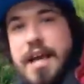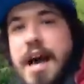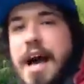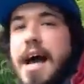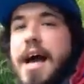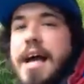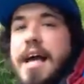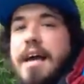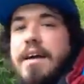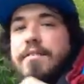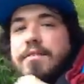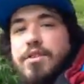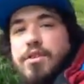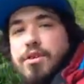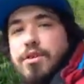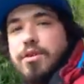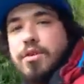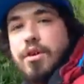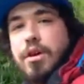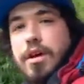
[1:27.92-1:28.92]
I have
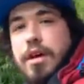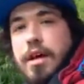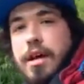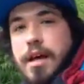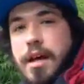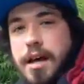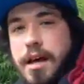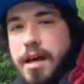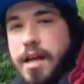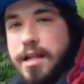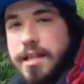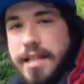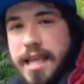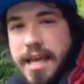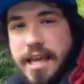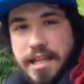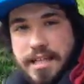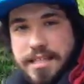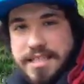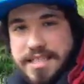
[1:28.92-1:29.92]
to uh,
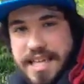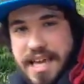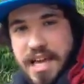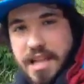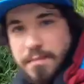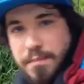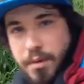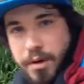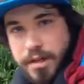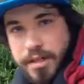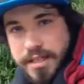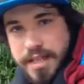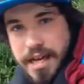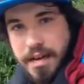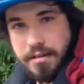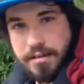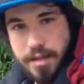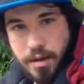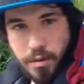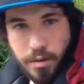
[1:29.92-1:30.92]
take a sand point
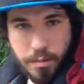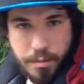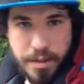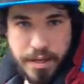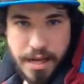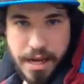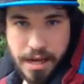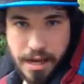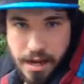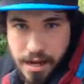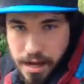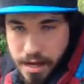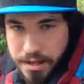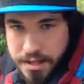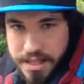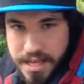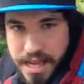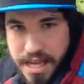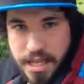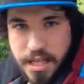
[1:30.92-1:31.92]
out that will be on
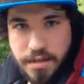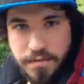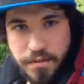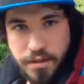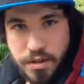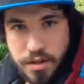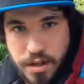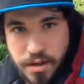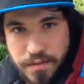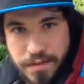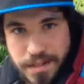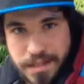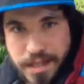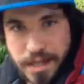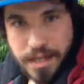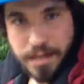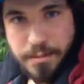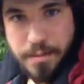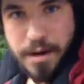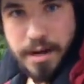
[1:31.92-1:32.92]
the end of the of the
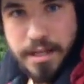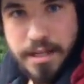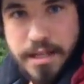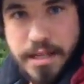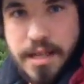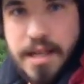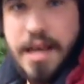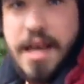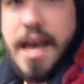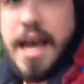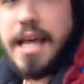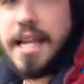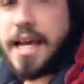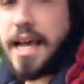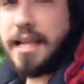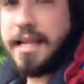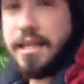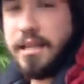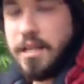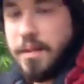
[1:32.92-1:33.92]
dynamite, oh. and
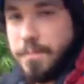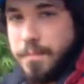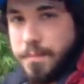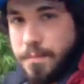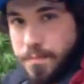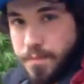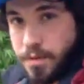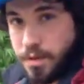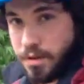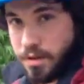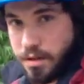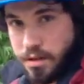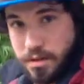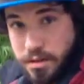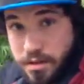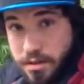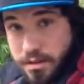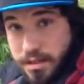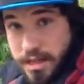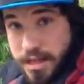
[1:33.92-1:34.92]
I need to, to
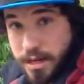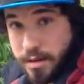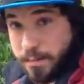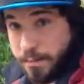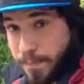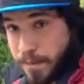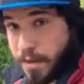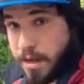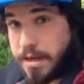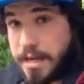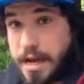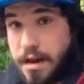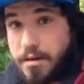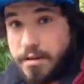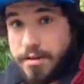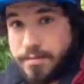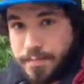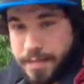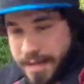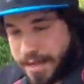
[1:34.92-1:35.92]
to get a plug
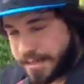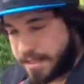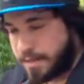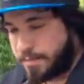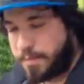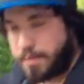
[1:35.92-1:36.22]
out, a plastic